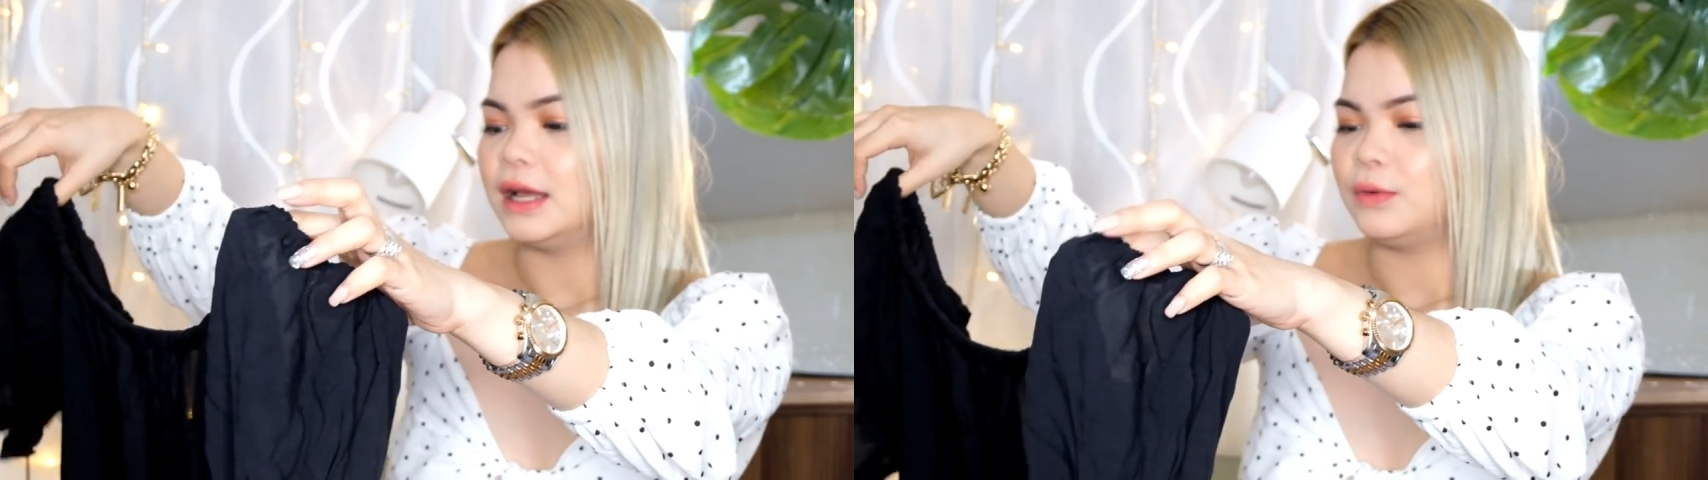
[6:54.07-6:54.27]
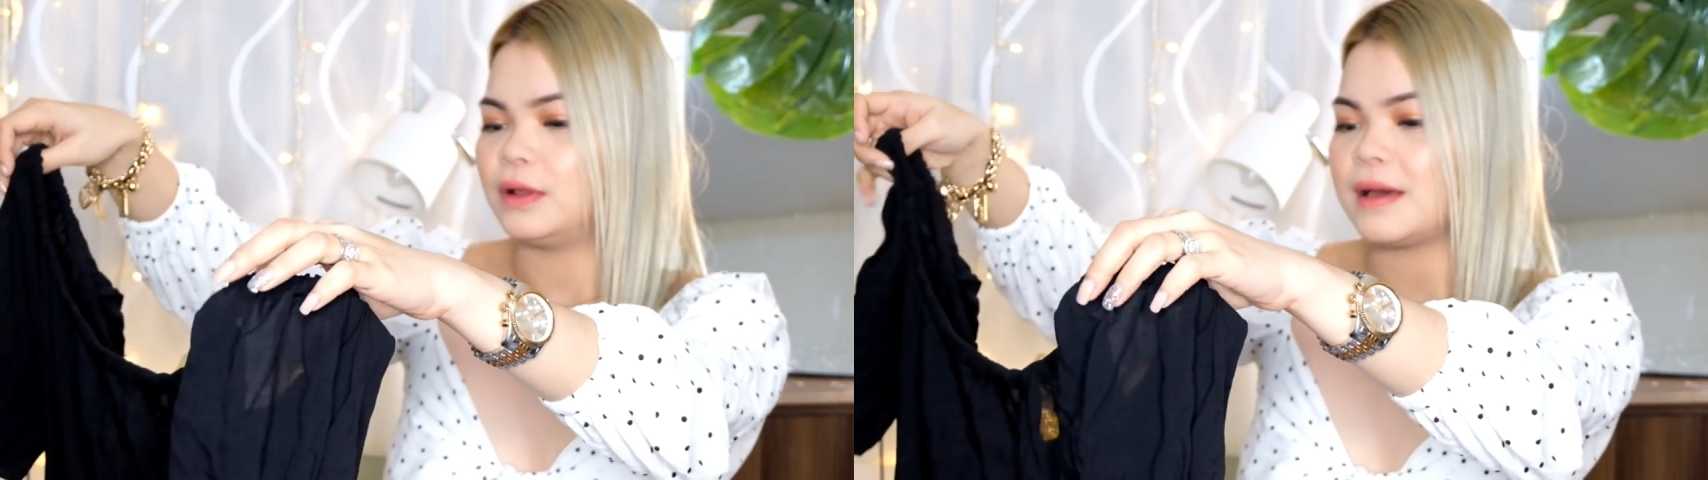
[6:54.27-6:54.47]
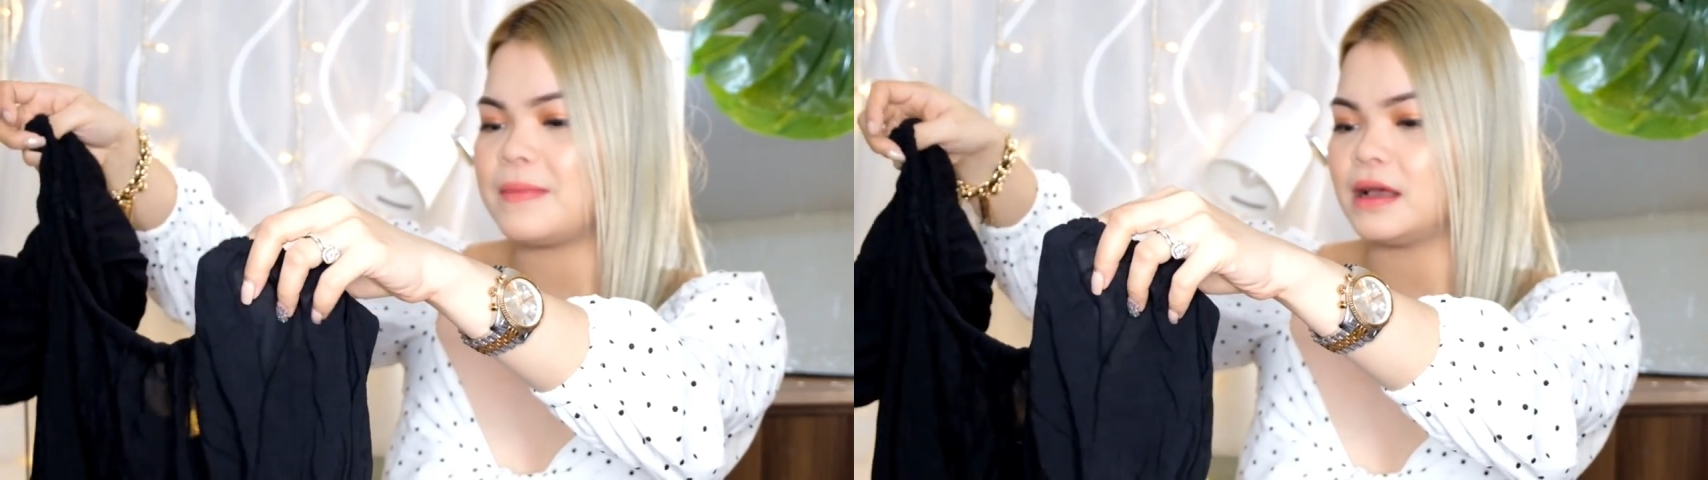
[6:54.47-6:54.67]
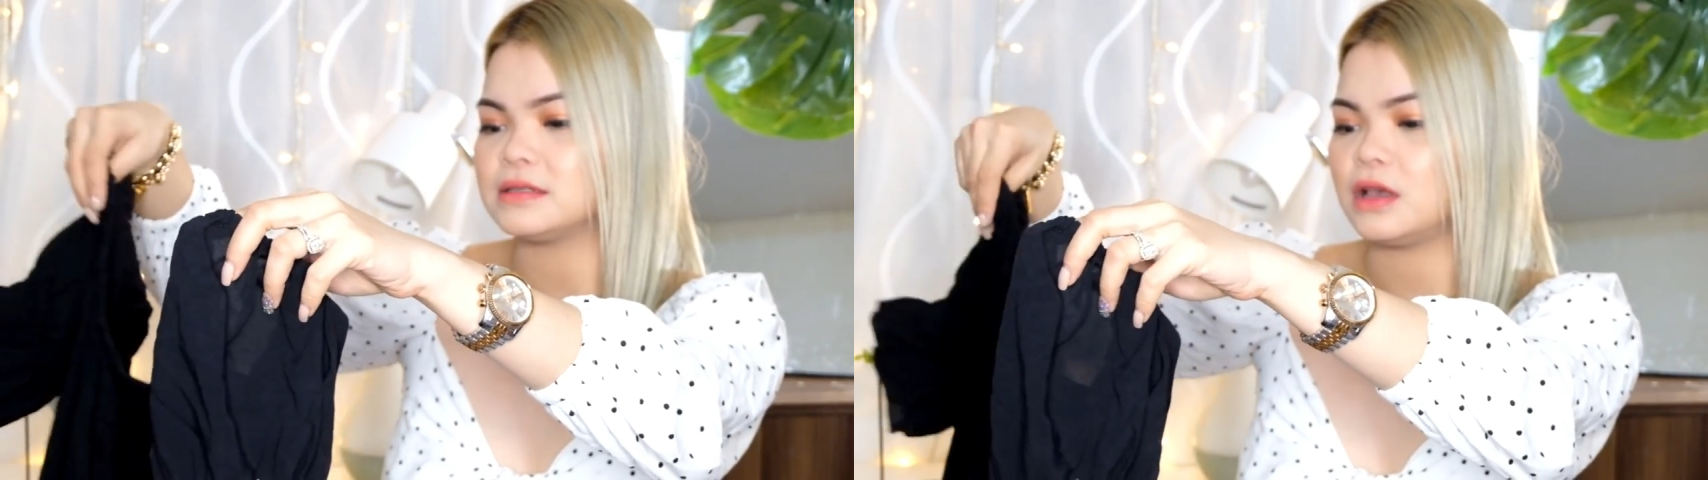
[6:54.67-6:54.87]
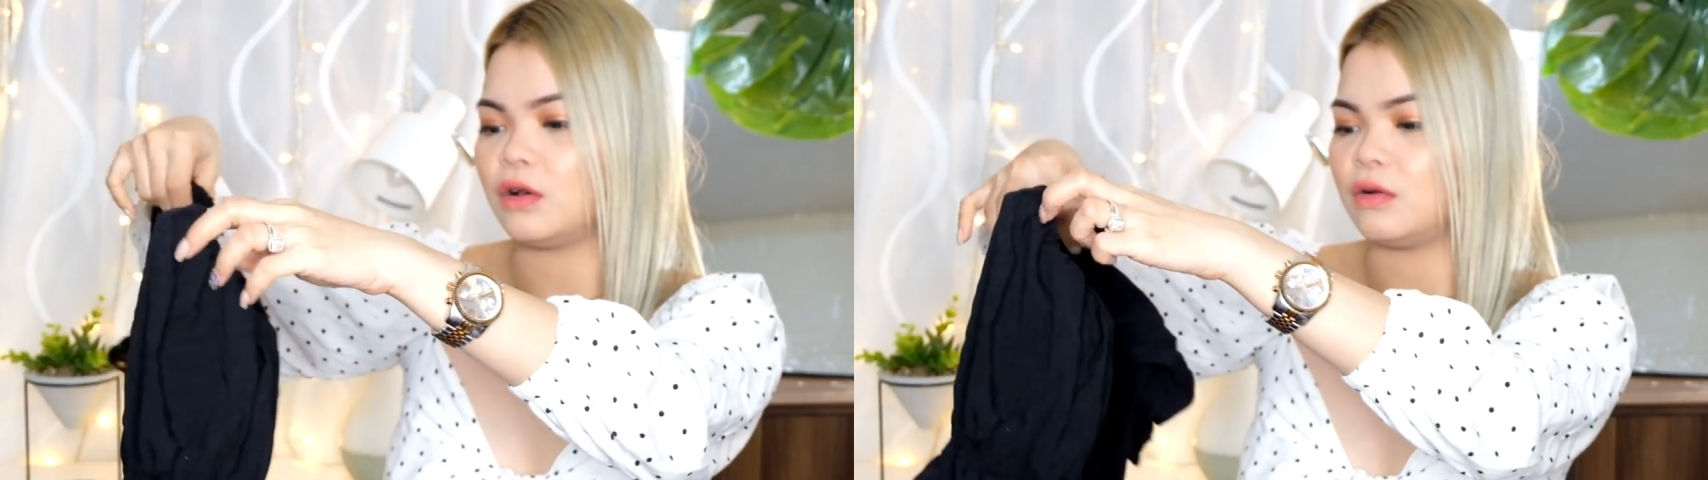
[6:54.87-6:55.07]
wala pa
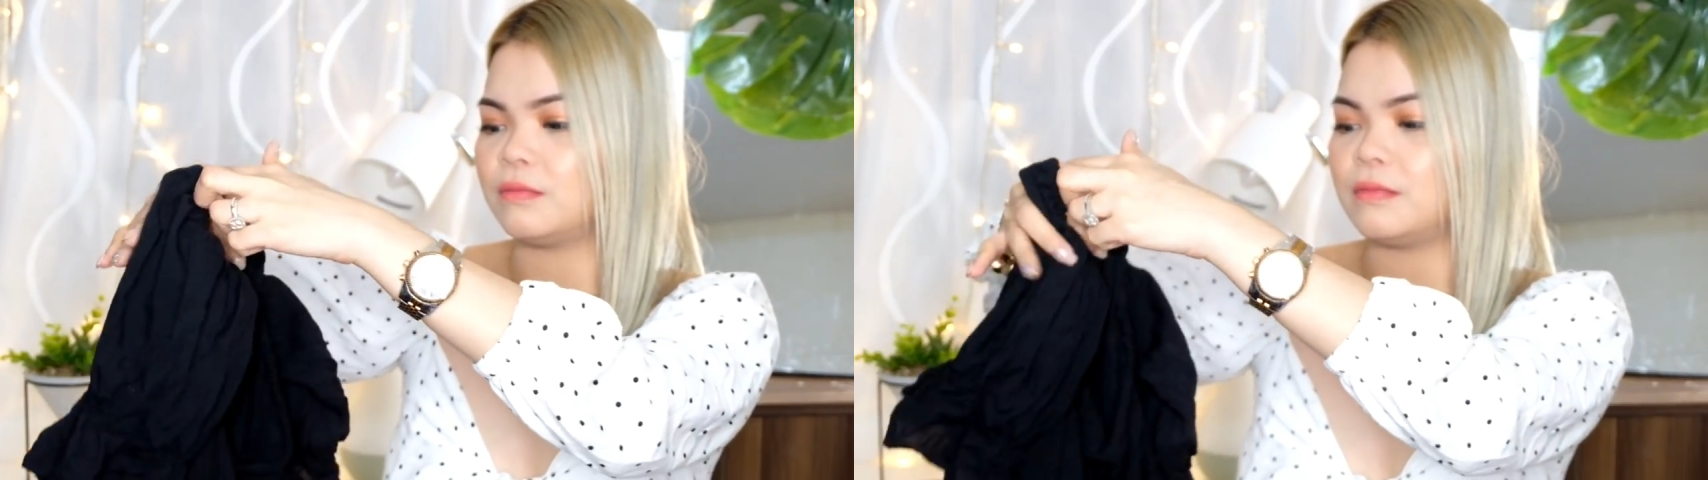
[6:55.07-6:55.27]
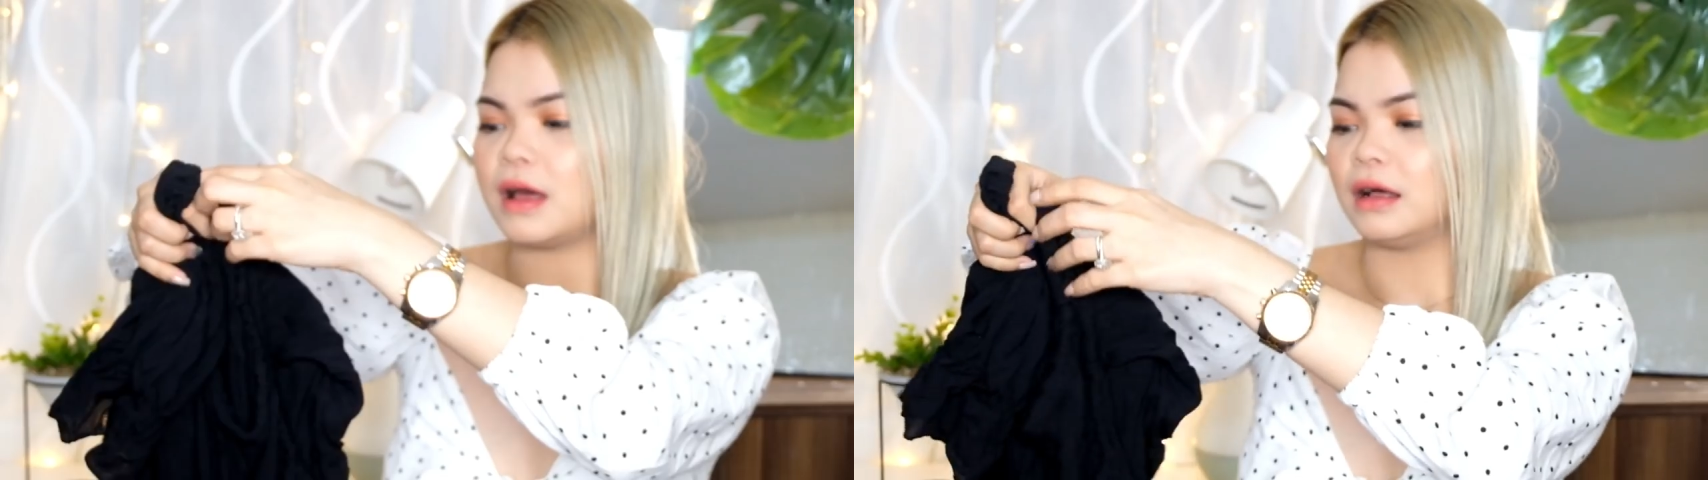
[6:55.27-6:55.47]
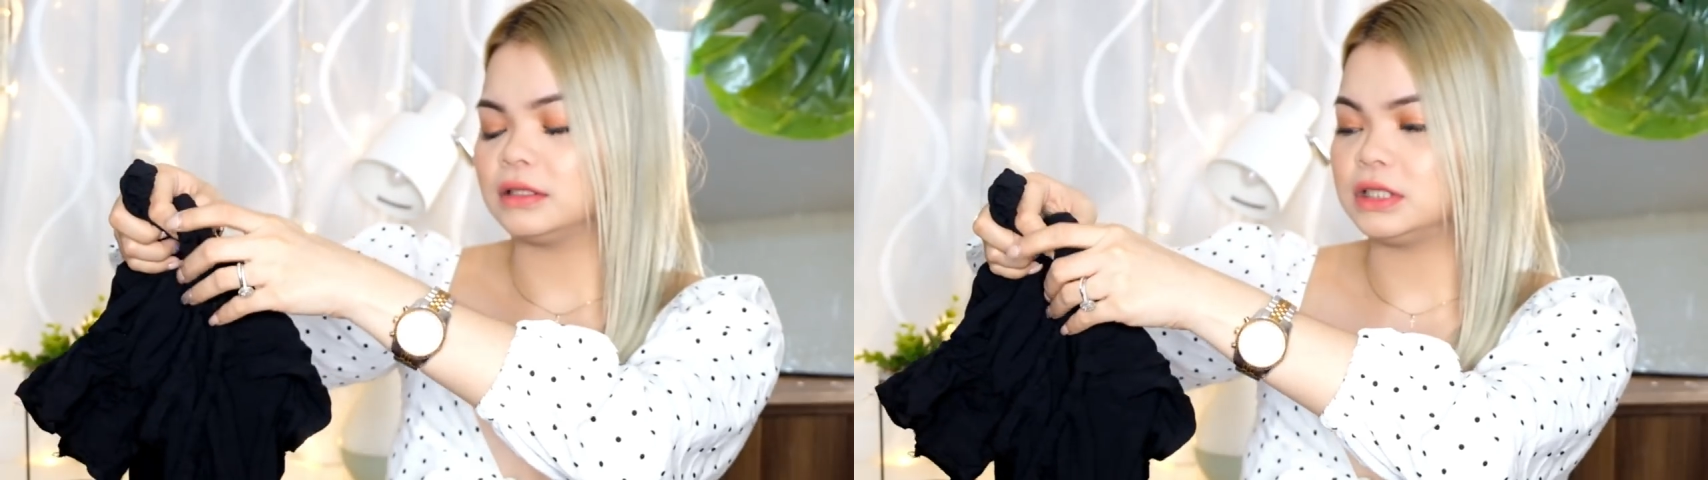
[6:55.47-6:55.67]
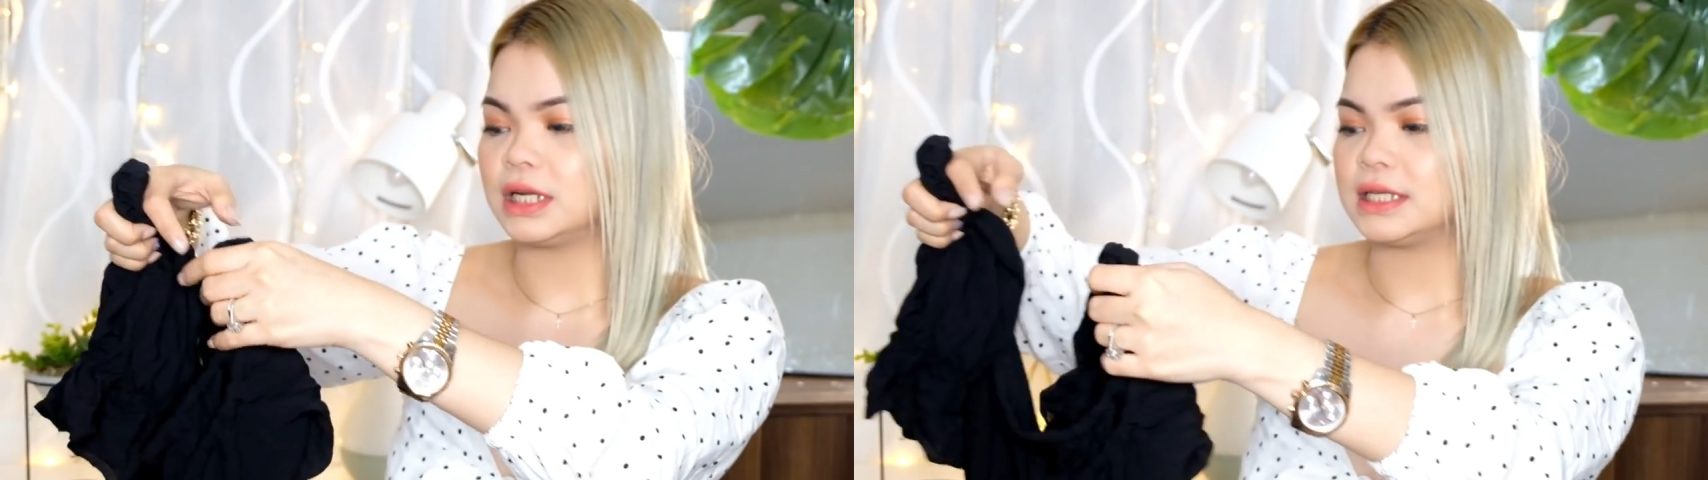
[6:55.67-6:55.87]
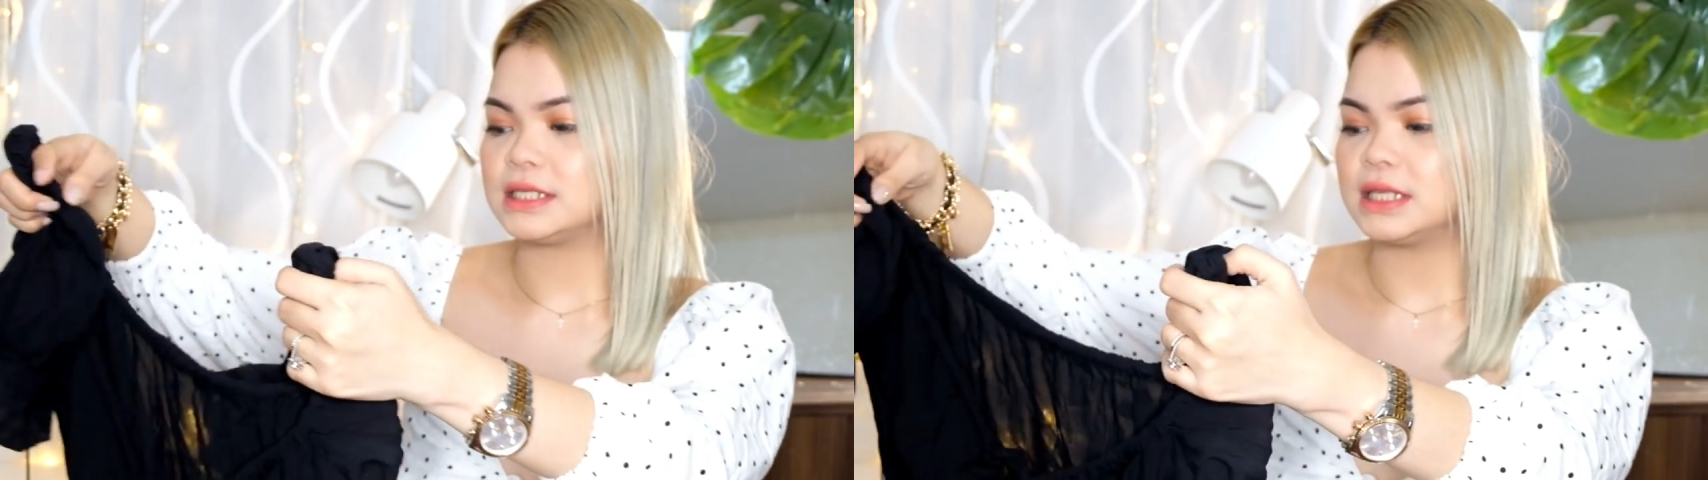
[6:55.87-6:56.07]
kasi akong black
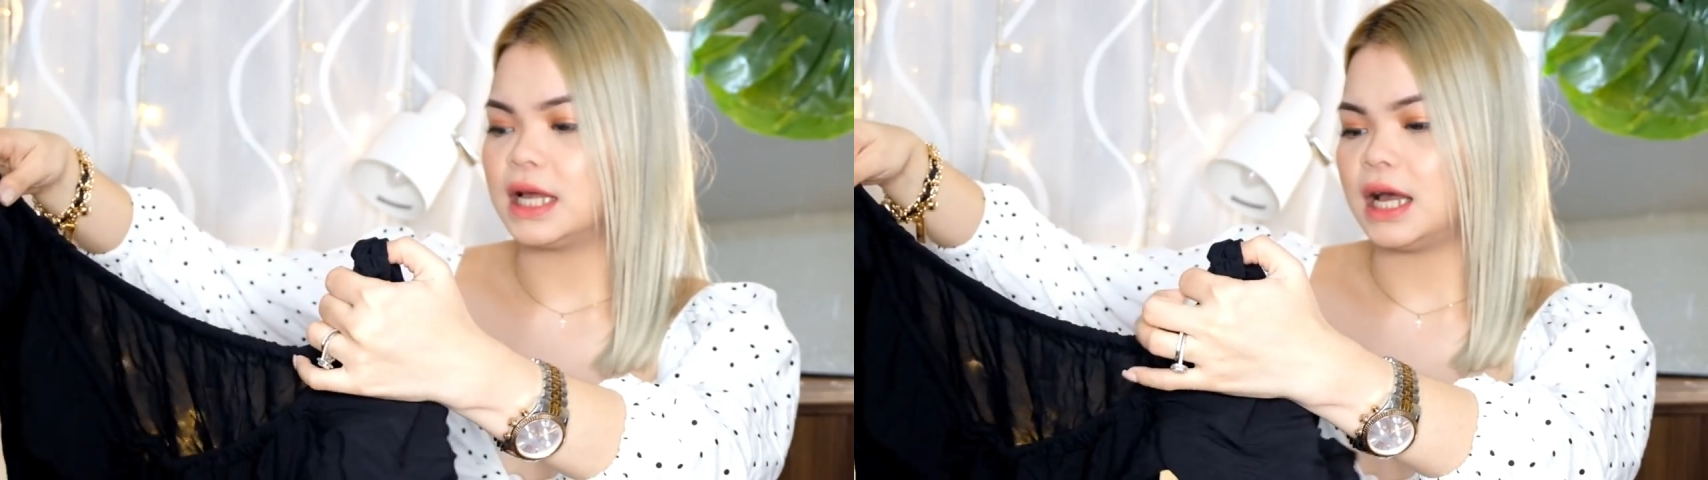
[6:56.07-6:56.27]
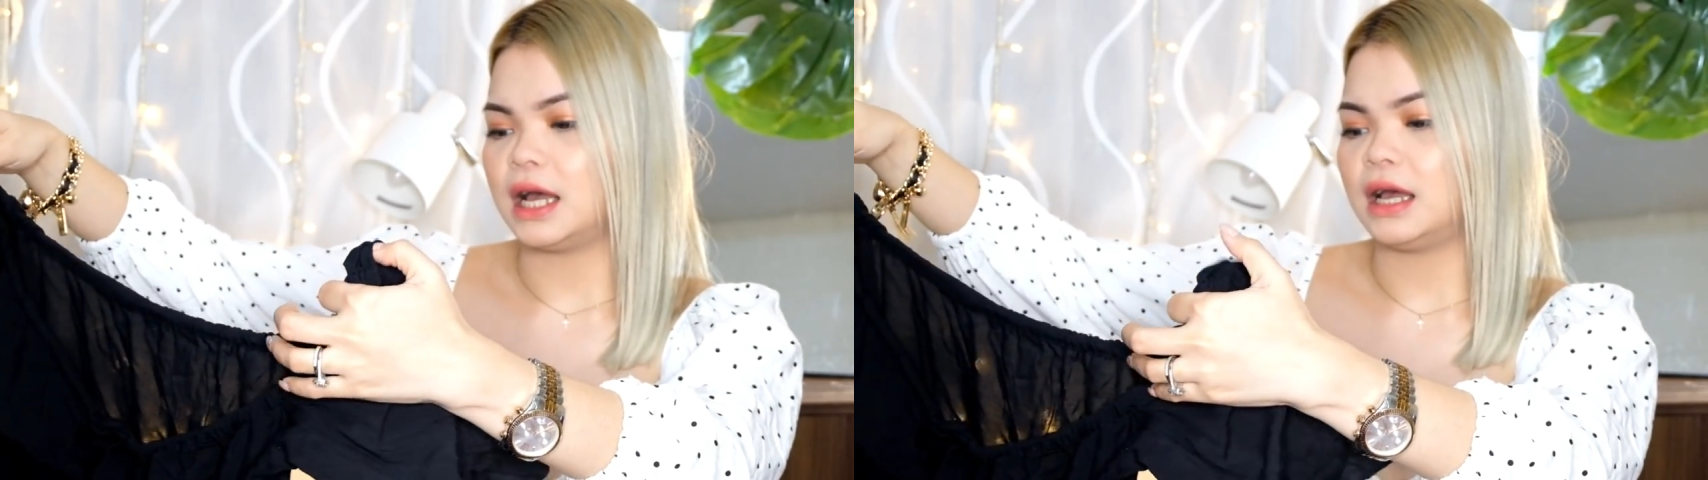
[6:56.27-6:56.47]
dress na